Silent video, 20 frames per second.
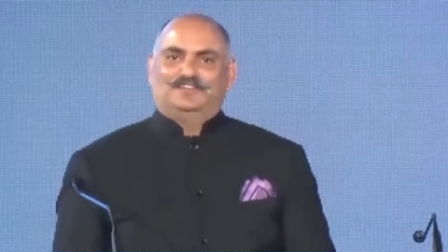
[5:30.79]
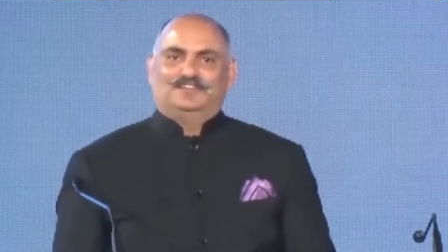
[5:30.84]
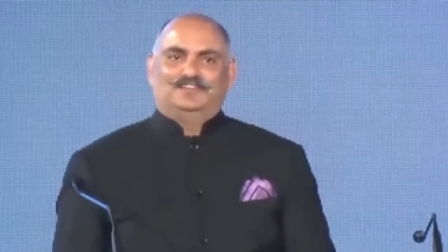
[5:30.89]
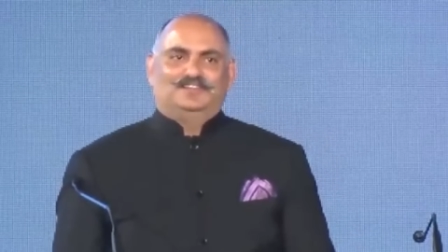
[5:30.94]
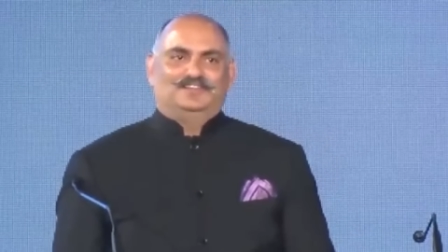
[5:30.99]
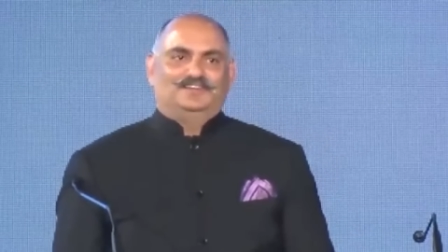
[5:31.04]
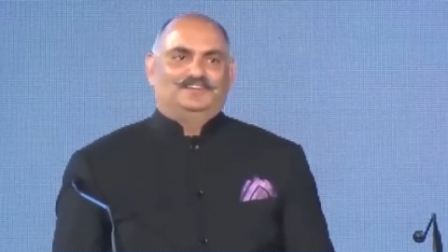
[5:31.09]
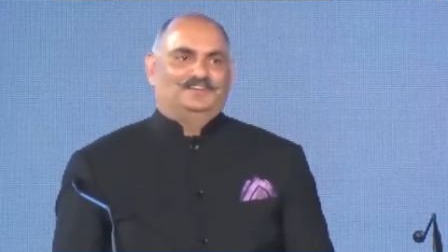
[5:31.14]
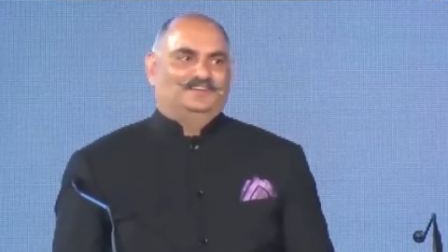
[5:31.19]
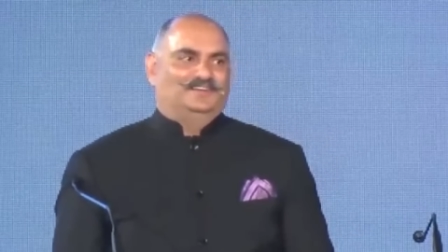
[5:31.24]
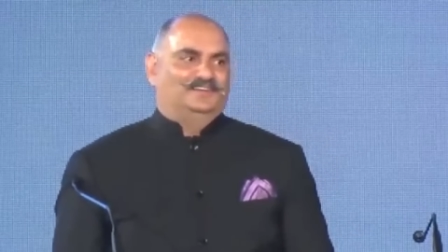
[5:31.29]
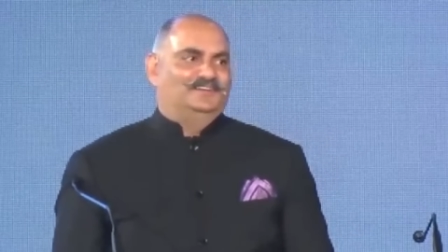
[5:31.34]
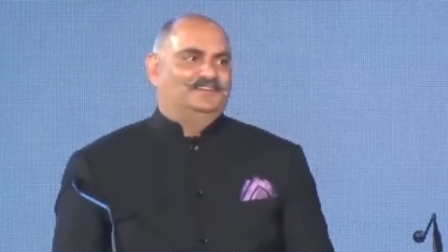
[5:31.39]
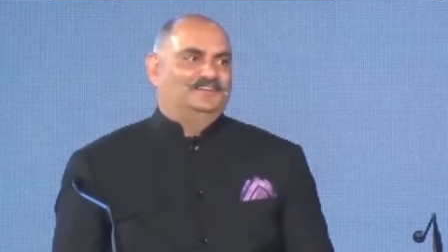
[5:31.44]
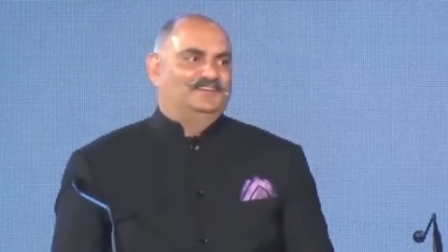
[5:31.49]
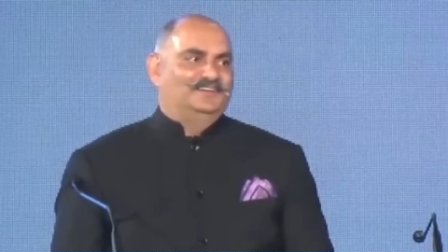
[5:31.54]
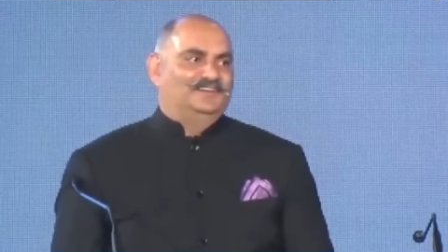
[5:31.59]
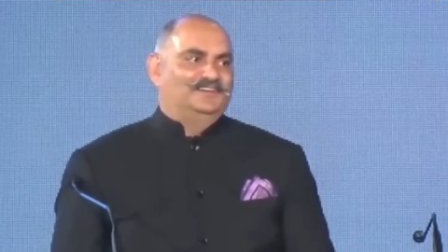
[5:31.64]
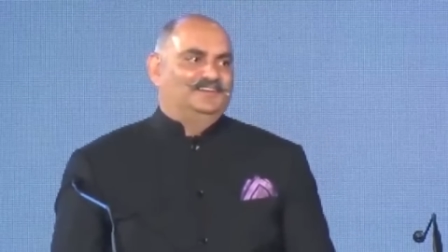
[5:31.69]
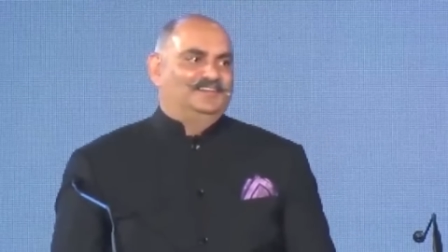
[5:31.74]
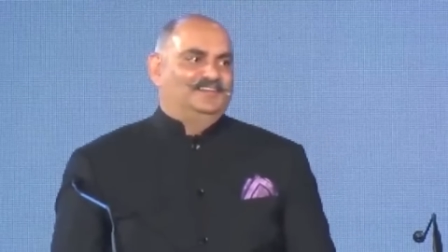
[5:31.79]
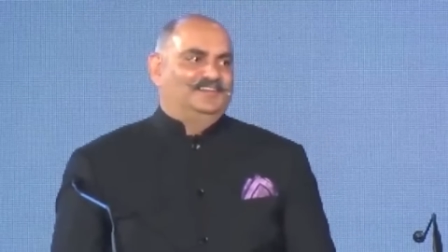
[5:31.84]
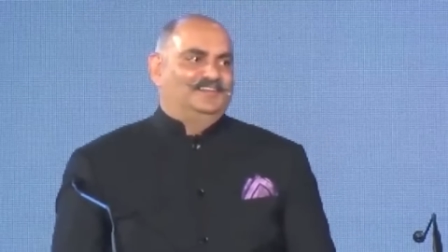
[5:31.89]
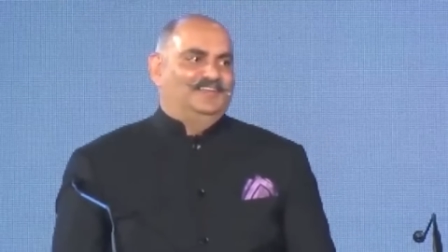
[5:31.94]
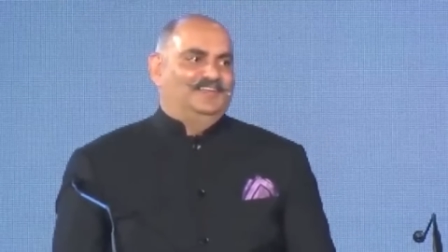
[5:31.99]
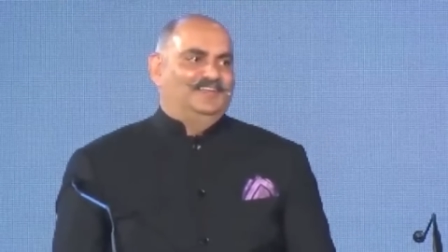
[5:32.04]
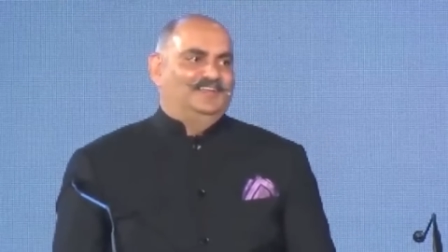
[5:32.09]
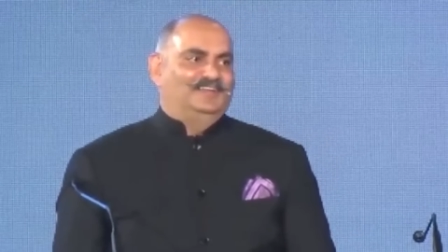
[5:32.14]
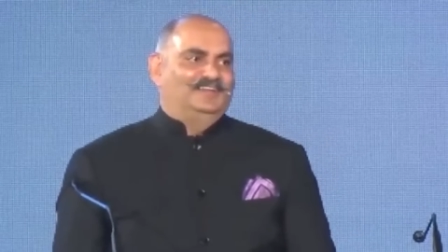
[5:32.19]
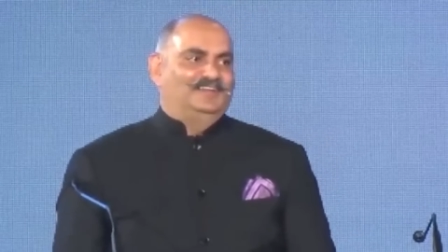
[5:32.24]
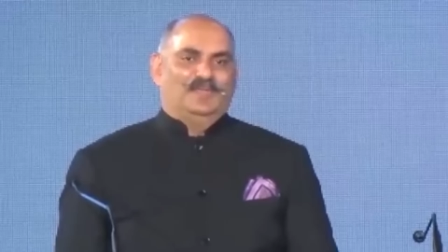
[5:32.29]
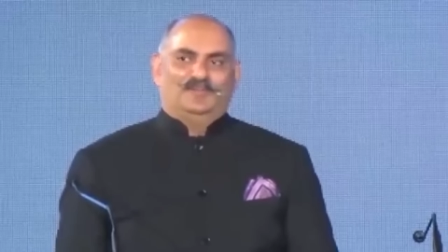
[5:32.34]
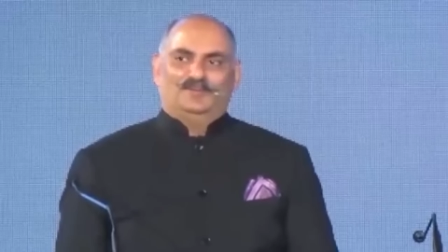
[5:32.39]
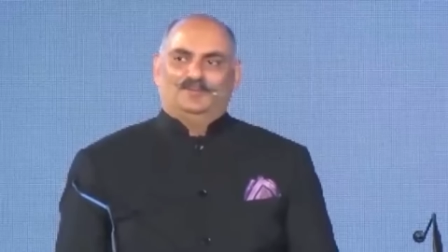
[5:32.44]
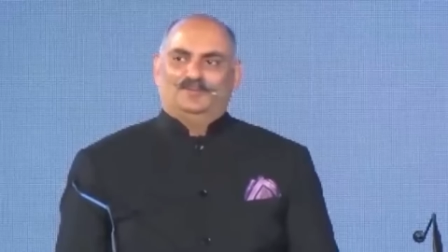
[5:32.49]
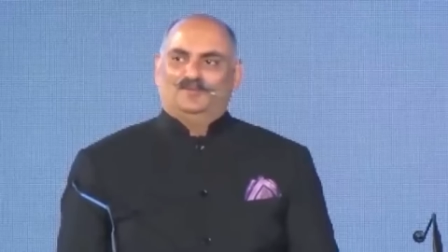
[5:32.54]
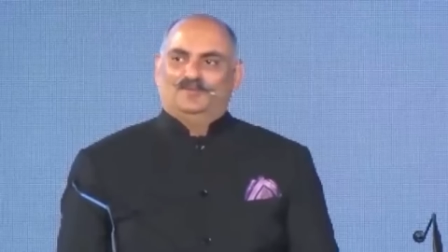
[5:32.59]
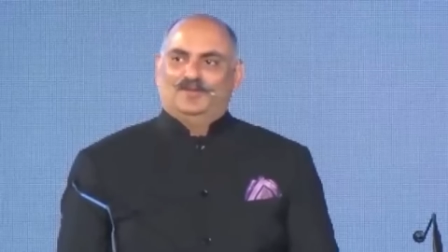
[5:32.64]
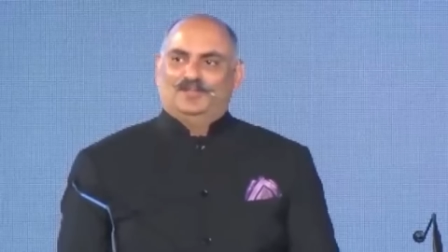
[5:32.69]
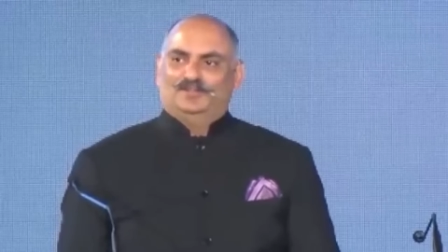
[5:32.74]
in a year. And I
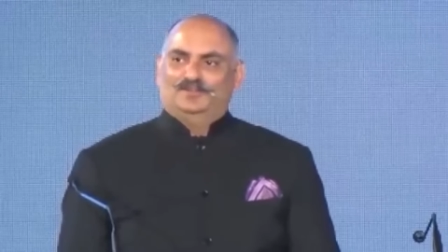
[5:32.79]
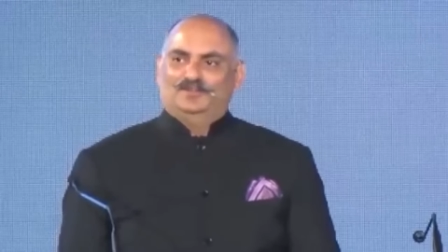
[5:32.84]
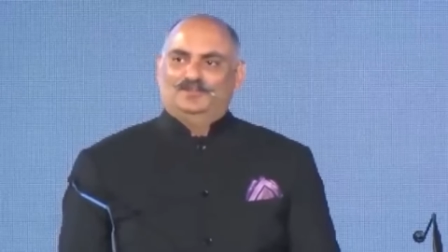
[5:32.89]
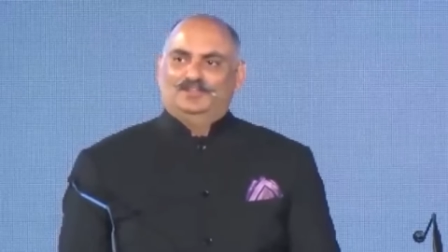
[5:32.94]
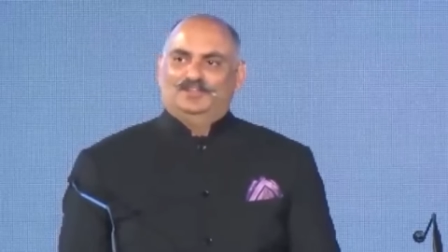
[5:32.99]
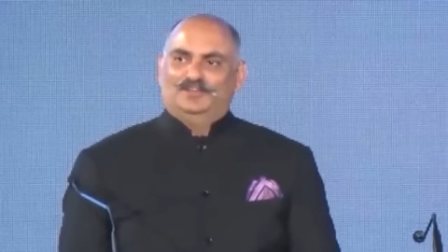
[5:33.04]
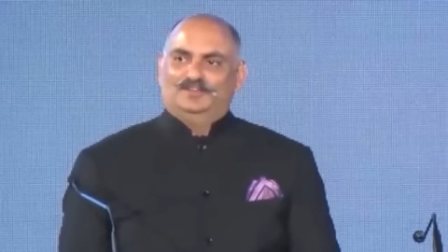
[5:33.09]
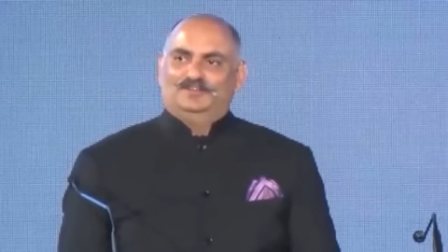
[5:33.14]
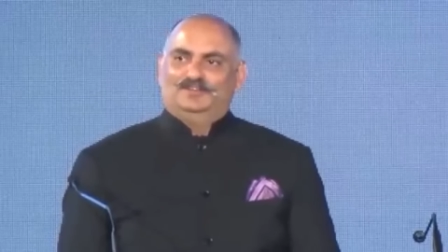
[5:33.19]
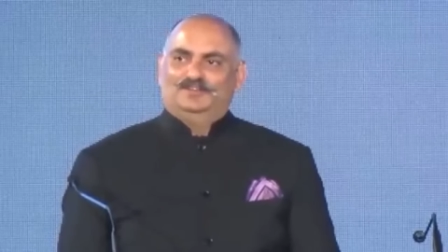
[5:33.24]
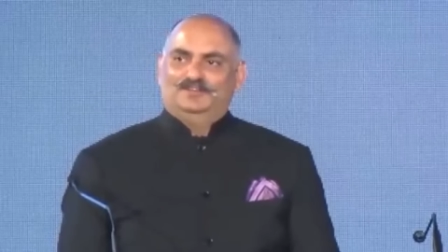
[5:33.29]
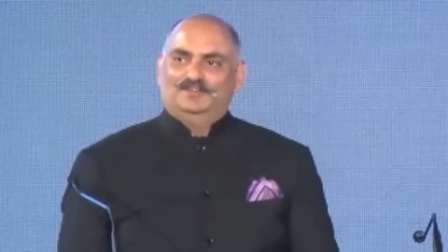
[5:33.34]
don't know why you need